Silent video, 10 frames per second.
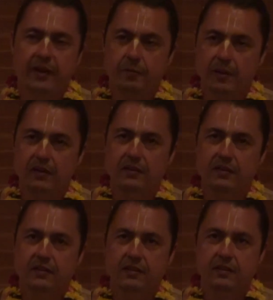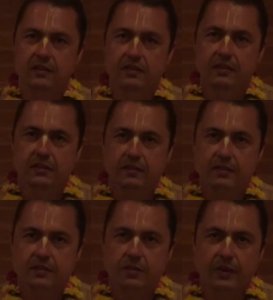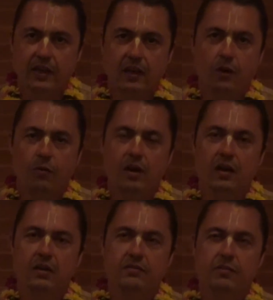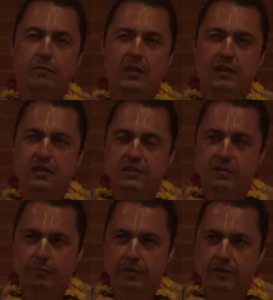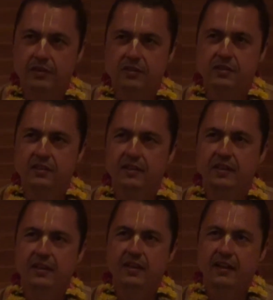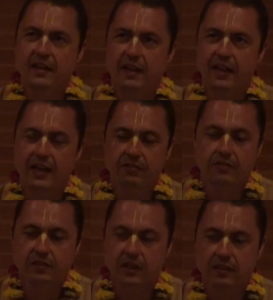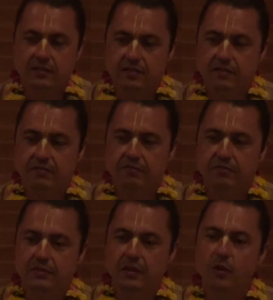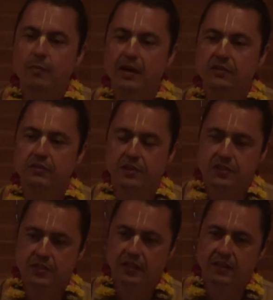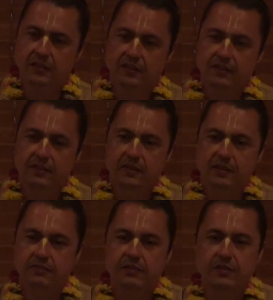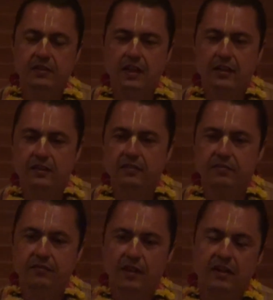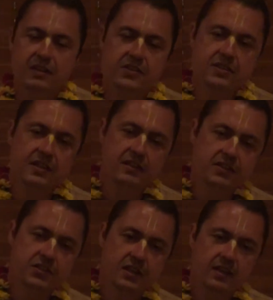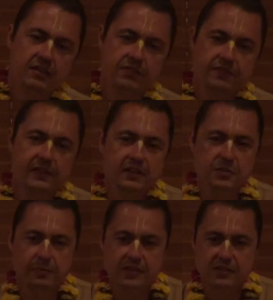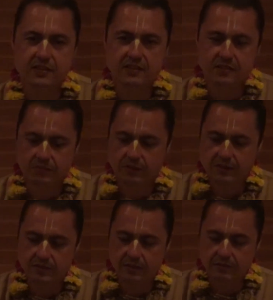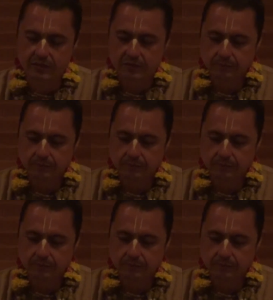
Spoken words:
Prema. So we can go on for millions of births, and we will not go back to Krishna. We will not understand Krishna, feel His presence whatsoever.